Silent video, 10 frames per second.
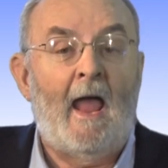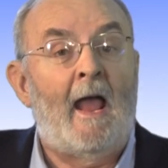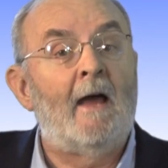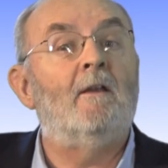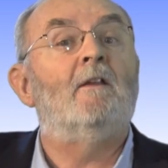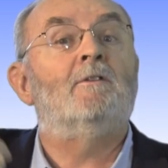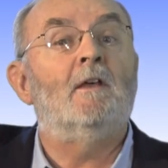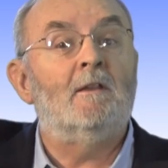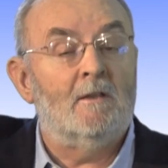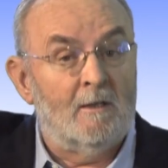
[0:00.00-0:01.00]
And
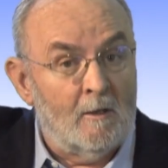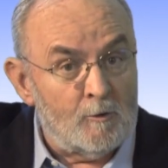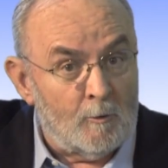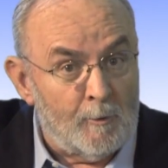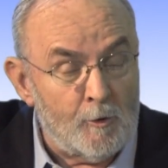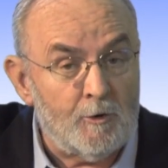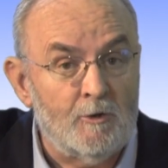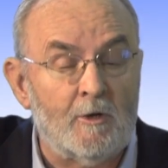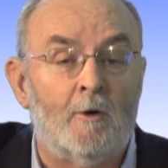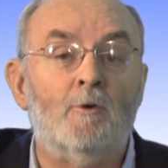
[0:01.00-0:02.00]
then the
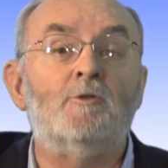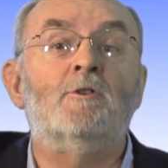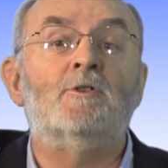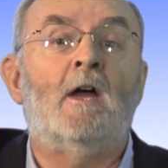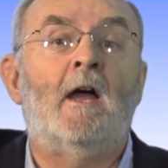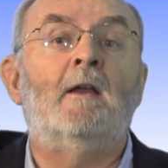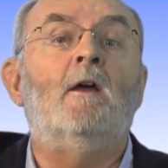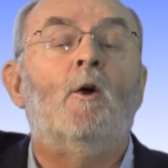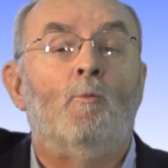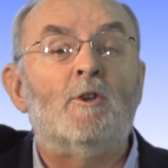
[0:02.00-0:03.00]
distribution centers
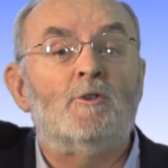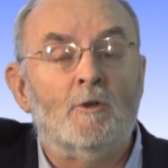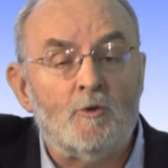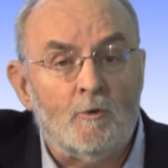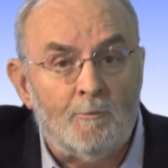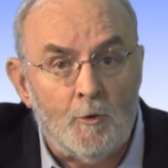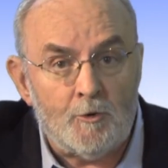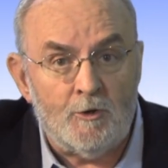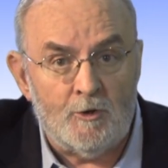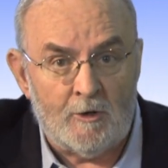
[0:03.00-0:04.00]
decide which
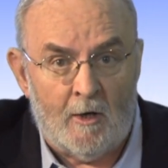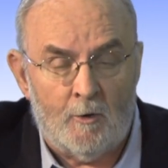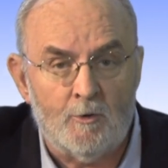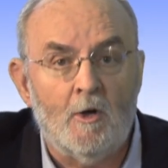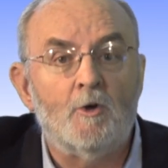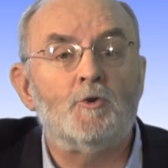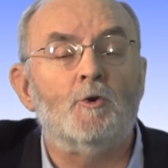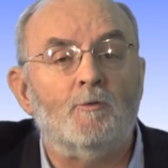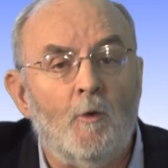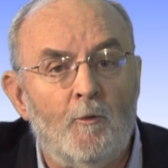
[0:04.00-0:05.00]
distribution centers
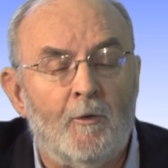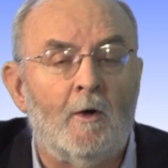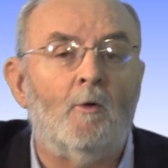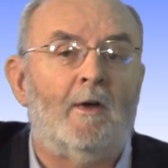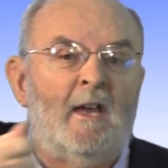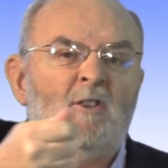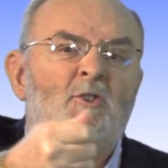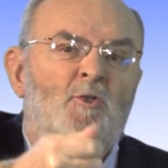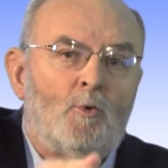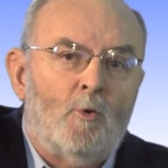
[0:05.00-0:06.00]
should fulfill each
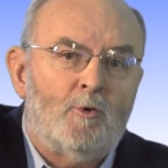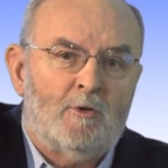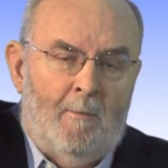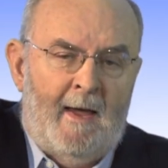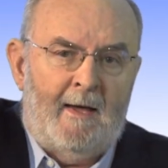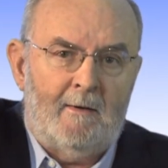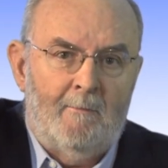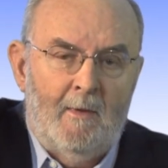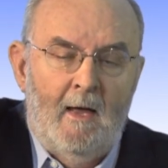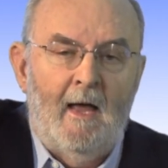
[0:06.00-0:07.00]
store's demand.
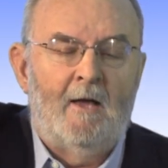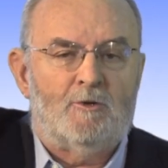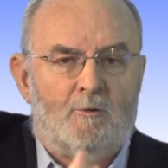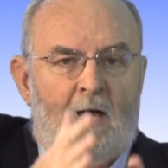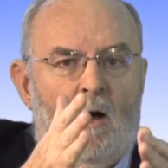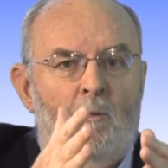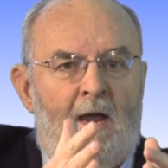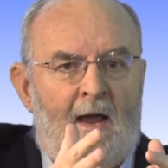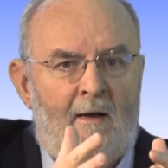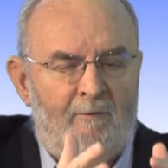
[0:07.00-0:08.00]
And so now
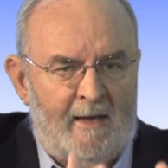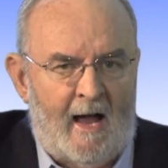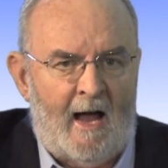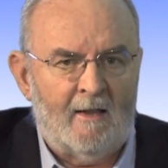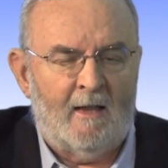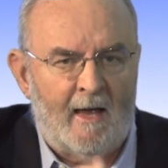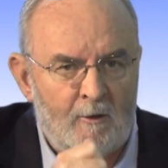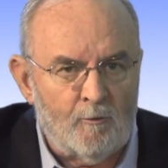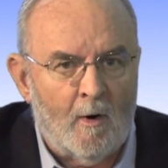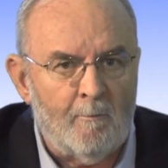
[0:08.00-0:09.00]
we have the
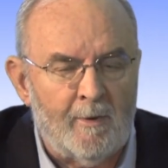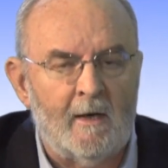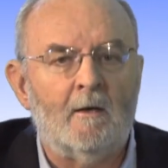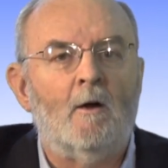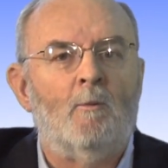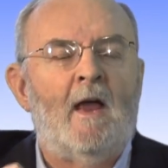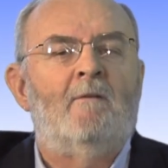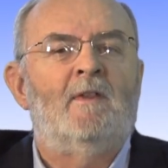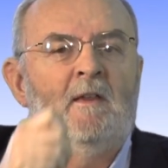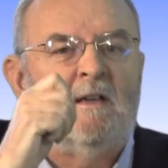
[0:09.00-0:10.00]
online drumbeat, we
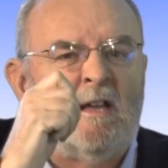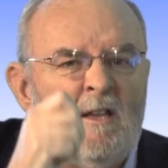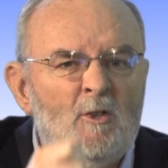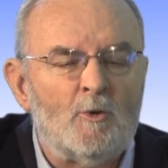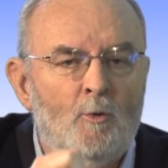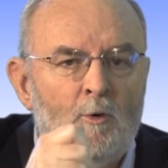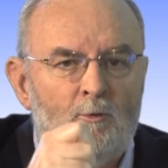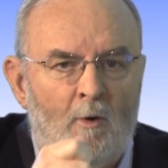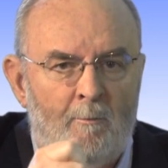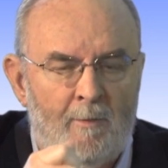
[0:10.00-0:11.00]
have the
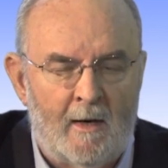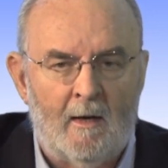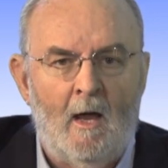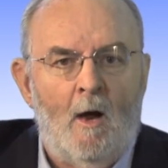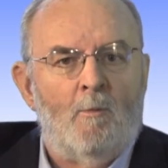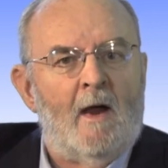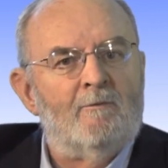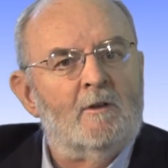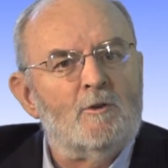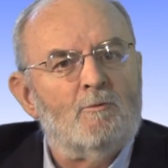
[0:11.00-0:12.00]
in-store drumbeat, we
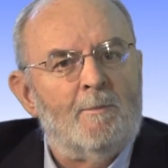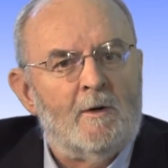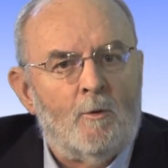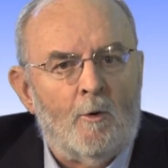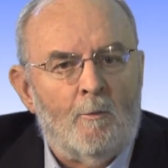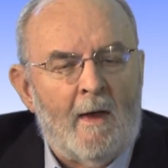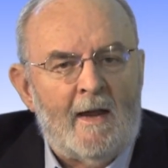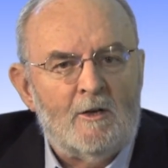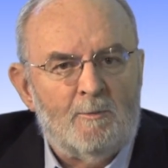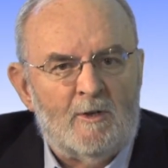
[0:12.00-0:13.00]
have the distributed order
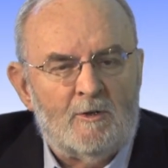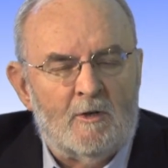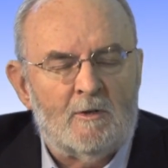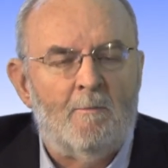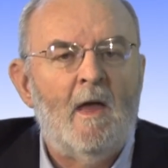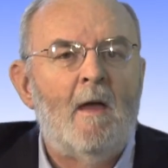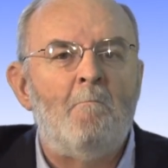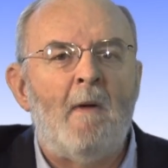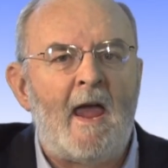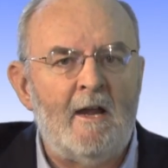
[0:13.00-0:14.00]
management system
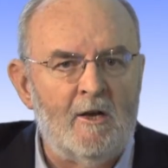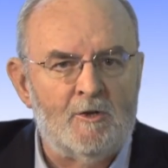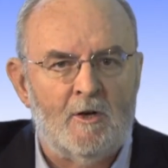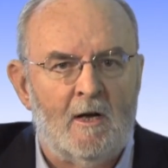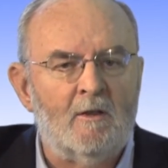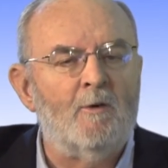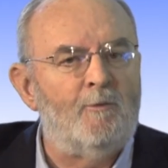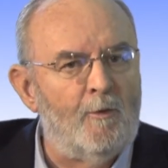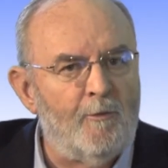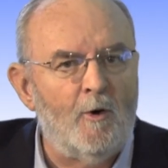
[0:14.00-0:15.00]
managing
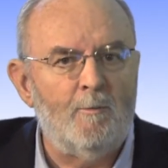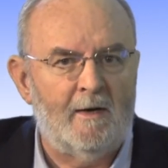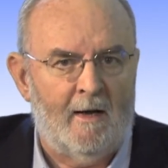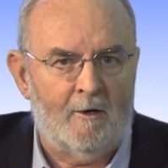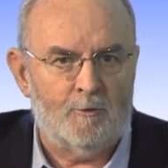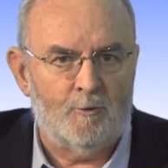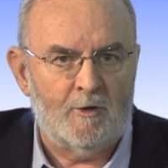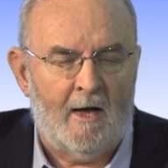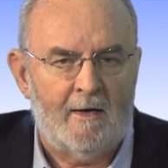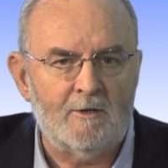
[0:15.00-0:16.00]
the fulfillment
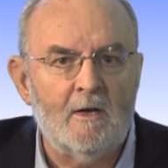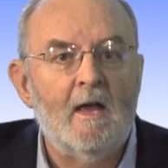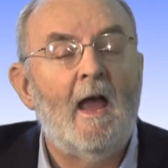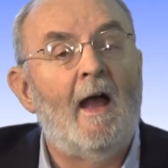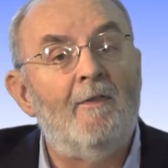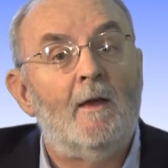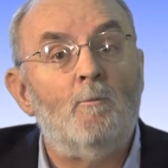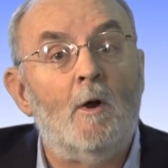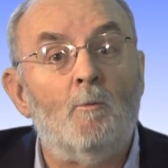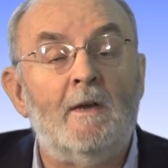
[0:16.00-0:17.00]
exercise. And
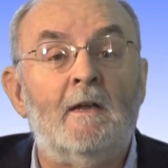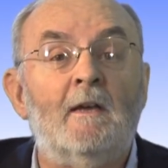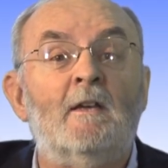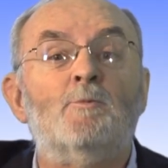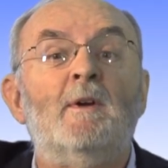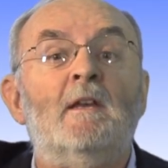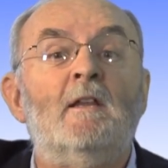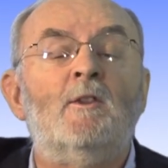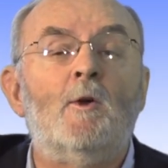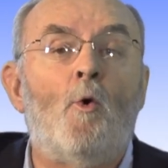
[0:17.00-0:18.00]
then what we need is we
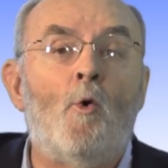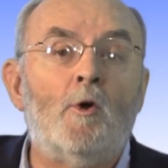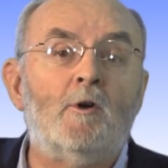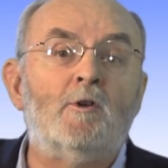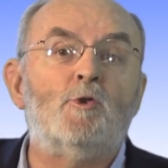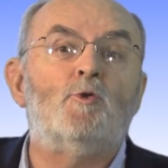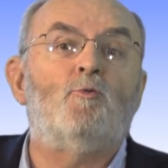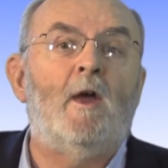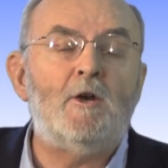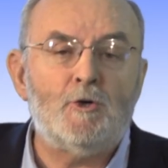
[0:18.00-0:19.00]
need the
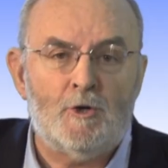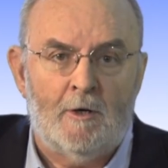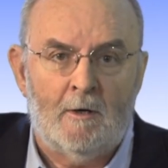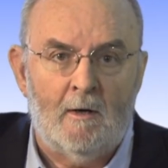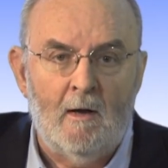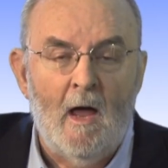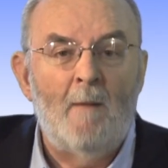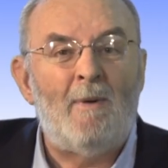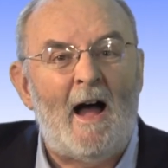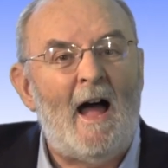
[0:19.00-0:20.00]

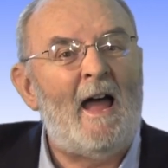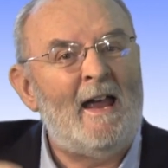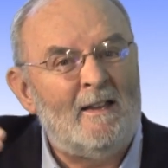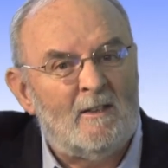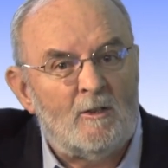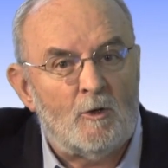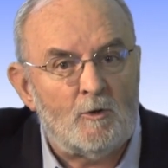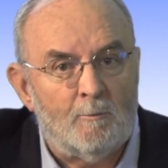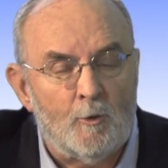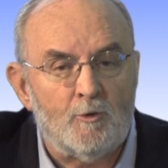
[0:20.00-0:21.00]
orchestration behind the
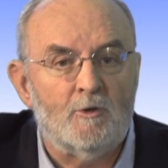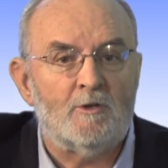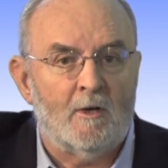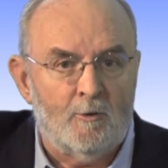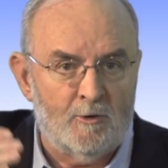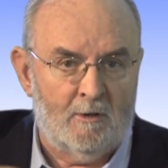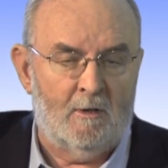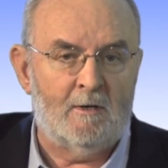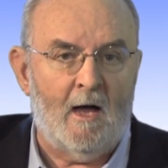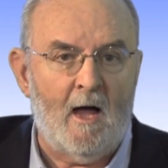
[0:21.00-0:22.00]
distribution centers in
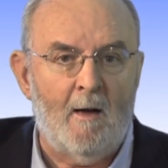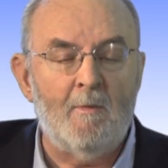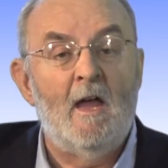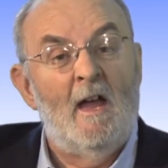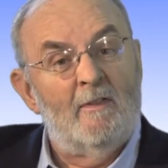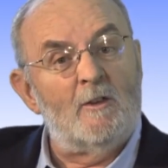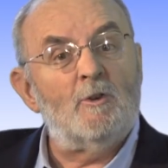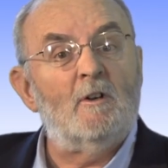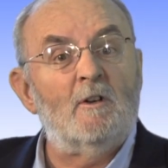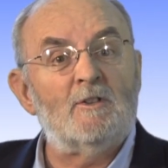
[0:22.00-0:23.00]
the DOM
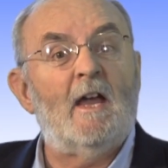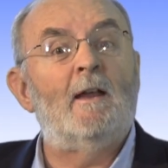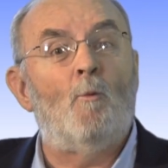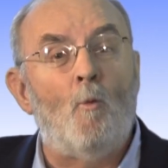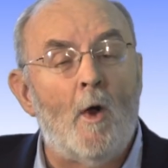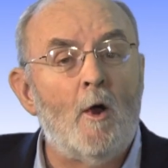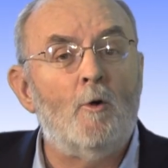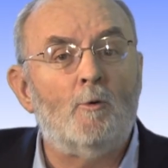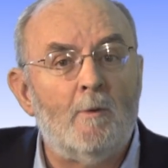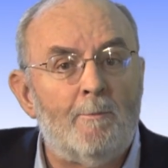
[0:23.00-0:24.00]
that's going to decide
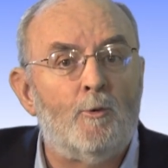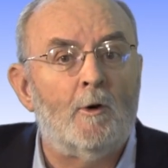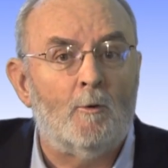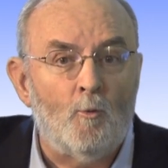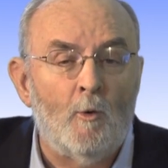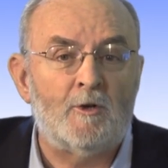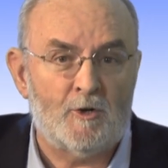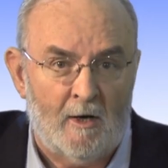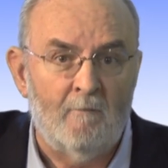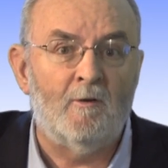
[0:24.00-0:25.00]
where do we put
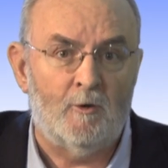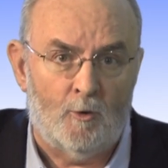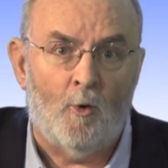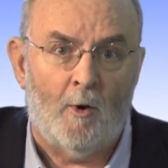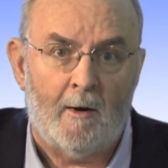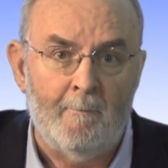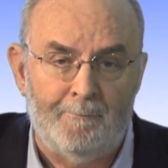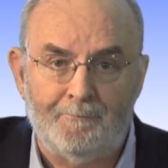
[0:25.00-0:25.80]
which inventory.